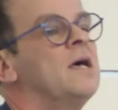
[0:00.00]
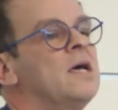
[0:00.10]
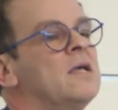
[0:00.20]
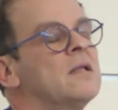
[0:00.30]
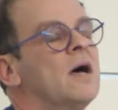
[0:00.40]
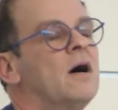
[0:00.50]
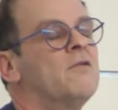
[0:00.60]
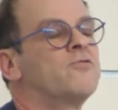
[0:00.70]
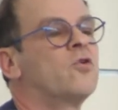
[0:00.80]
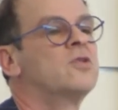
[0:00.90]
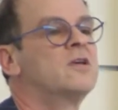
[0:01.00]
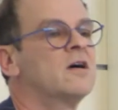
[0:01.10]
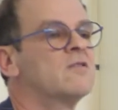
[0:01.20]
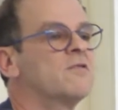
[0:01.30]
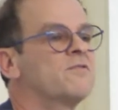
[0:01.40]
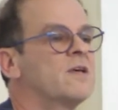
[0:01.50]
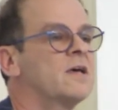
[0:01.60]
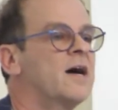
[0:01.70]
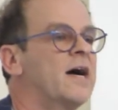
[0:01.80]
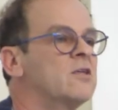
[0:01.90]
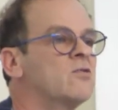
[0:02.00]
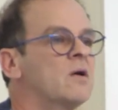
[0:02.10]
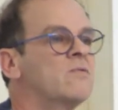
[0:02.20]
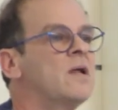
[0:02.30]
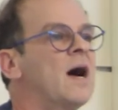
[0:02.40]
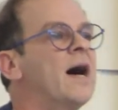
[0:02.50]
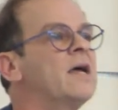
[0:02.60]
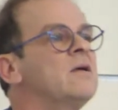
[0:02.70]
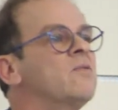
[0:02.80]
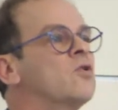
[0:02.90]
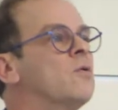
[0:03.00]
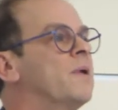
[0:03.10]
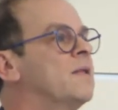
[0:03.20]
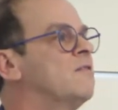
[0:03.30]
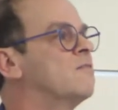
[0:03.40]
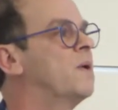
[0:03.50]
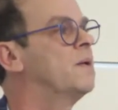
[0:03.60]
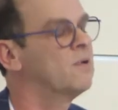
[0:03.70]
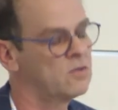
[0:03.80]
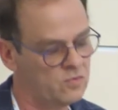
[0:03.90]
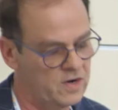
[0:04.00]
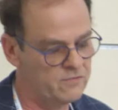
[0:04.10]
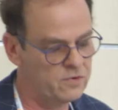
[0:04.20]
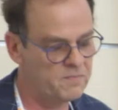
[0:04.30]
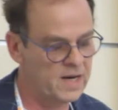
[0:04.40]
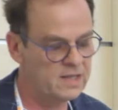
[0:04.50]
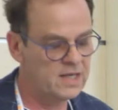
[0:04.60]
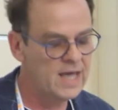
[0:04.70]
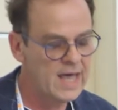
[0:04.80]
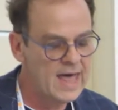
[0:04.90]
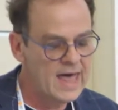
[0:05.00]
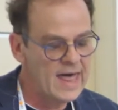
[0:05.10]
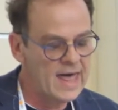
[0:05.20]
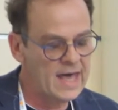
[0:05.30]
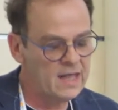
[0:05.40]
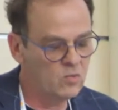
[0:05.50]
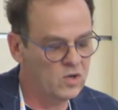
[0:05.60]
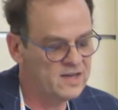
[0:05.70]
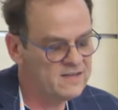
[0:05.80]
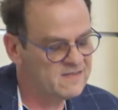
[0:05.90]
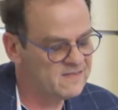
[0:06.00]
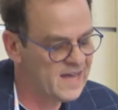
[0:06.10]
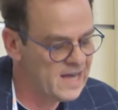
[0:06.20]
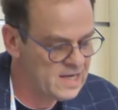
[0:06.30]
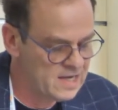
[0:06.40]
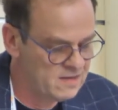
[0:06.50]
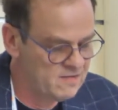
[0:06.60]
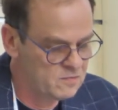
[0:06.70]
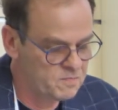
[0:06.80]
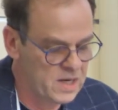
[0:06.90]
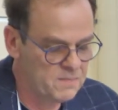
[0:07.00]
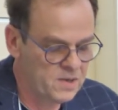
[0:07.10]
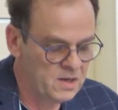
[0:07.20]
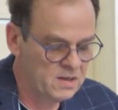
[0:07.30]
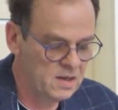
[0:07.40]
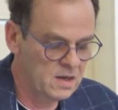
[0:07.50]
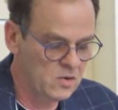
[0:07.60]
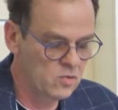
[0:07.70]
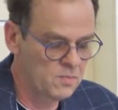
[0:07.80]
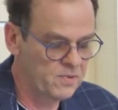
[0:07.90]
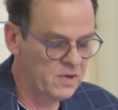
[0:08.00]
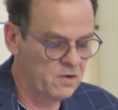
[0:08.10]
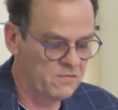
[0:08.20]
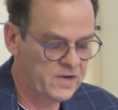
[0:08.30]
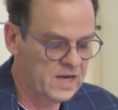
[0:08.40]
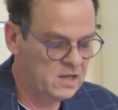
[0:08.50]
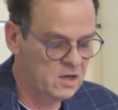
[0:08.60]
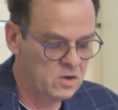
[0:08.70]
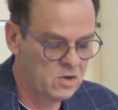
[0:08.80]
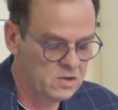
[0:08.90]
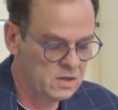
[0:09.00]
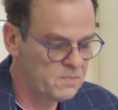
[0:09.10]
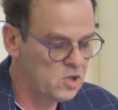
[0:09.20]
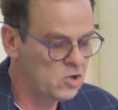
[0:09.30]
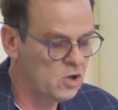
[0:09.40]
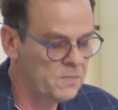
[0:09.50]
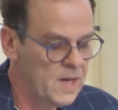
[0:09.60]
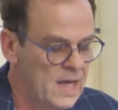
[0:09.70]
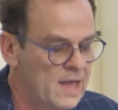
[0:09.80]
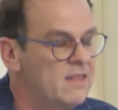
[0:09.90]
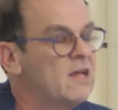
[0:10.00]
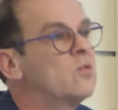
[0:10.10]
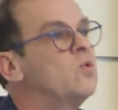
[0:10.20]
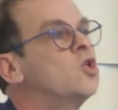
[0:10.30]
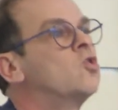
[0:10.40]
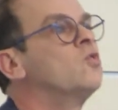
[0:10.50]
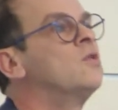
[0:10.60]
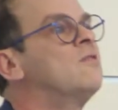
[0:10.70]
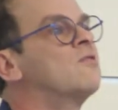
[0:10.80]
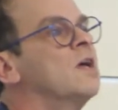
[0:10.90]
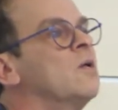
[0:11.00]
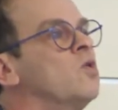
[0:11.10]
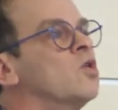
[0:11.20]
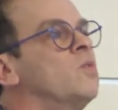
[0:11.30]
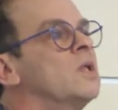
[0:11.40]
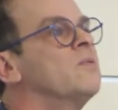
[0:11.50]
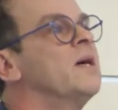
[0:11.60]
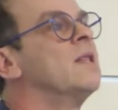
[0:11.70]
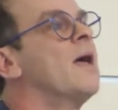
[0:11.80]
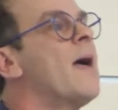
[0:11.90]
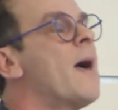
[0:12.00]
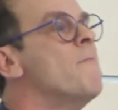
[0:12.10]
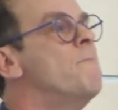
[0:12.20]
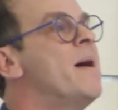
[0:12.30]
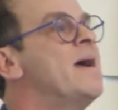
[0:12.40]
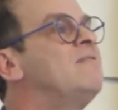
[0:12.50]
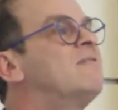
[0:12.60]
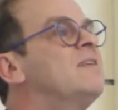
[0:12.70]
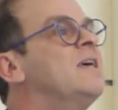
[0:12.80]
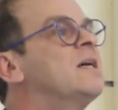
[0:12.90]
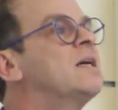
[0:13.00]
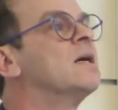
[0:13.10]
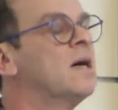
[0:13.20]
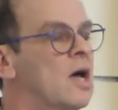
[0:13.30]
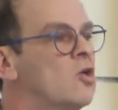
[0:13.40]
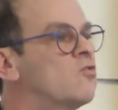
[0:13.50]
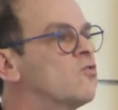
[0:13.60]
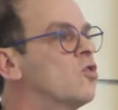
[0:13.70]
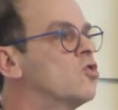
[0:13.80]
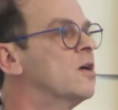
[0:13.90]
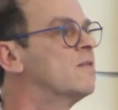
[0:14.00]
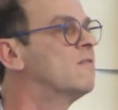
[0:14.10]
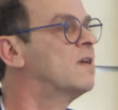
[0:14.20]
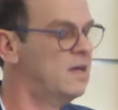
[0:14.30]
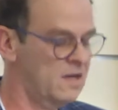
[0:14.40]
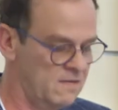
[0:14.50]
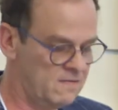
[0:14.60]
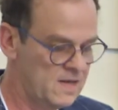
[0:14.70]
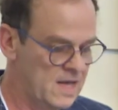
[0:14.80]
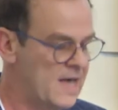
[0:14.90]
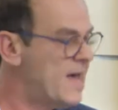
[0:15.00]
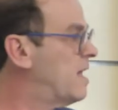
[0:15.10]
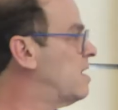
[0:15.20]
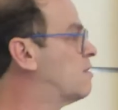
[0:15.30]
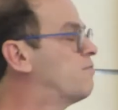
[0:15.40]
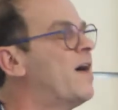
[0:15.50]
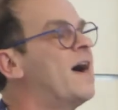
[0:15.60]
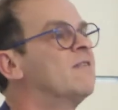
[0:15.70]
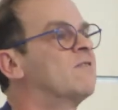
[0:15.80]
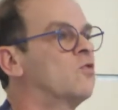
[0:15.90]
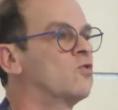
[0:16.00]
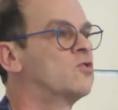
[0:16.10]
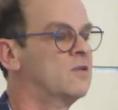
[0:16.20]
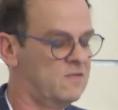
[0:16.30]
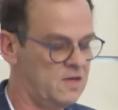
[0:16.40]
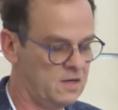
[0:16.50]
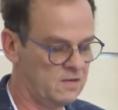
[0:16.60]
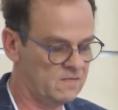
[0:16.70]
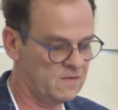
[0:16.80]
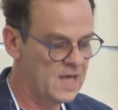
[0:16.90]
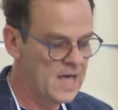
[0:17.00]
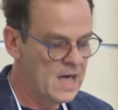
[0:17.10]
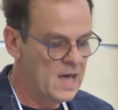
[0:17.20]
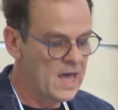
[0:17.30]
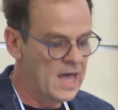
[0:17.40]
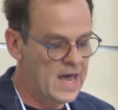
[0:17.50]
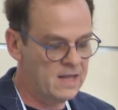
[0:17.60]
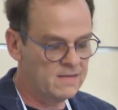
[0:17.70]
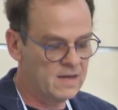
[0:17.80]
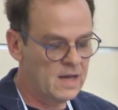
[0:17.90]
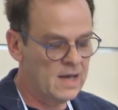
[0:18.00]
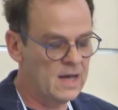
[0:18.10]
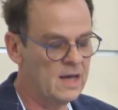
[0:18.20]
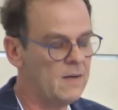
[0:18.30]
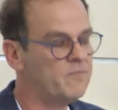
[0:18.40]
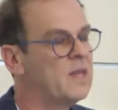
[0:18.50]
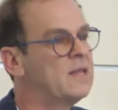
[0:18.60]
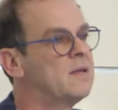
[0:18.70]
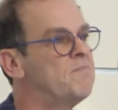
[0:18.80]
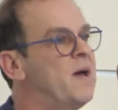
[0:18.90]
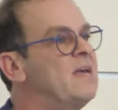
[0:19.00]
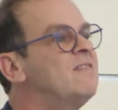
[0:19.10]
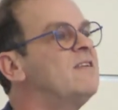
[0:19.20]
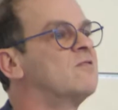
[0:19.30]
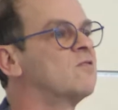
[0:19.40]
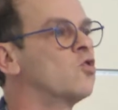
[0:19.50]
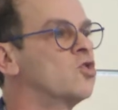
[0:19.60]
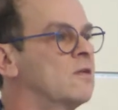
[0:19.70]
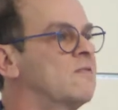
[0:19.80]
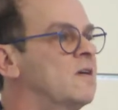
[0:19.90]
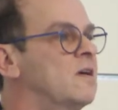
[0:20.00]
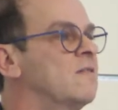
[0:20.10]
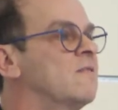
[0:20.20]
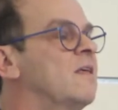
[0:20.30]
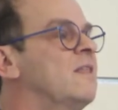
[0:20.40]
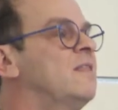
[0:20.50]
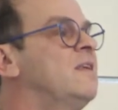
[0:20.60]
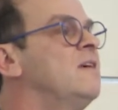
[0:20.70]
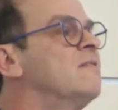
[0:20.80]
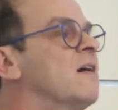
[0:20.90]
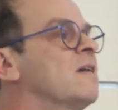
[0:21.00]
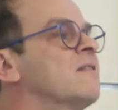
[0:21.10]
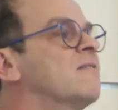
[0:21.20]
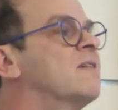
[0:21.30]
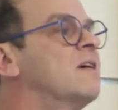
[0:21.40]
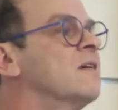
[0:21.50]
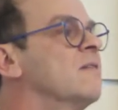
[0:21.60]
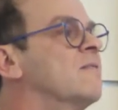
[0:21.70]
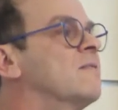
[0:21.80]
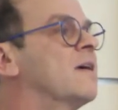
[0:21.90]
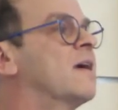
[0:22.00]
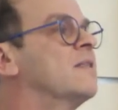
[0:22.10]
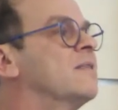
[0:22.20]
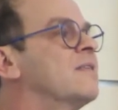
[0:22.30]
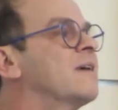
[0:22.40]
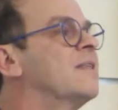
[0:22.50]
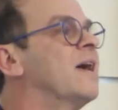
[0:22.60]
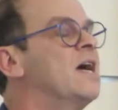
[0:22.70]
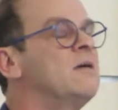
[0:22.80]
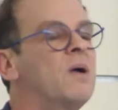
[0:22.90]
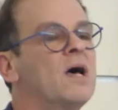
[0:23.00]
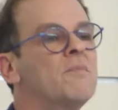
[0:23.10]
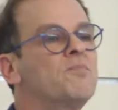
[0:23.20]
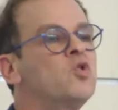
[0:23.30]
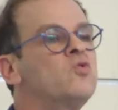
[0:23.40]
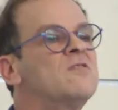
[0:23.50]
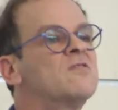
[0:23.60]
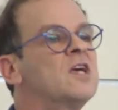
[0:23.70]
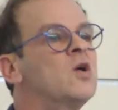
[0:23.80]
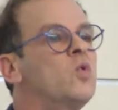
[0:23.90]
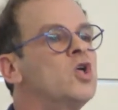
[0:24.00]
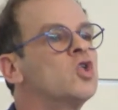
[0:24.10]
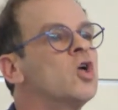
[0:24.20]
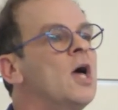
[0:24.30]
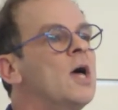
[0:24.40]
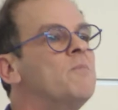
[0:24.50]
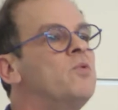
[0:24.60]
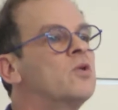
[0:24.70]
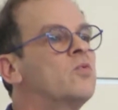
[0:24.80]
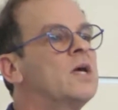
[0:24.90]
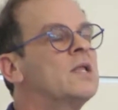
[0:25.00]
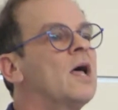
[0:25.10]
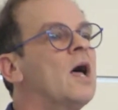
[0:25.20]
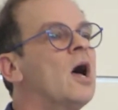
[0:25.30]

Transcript: in Frontiers of Psychiatry. I highly recommend this paper to everybody. And what they say in this paper, the group of Katie Lord and Bishop, that we should distinguish between basic social skills and advanced social skills. And the basic social skills, these are the skills that can help you distinguish between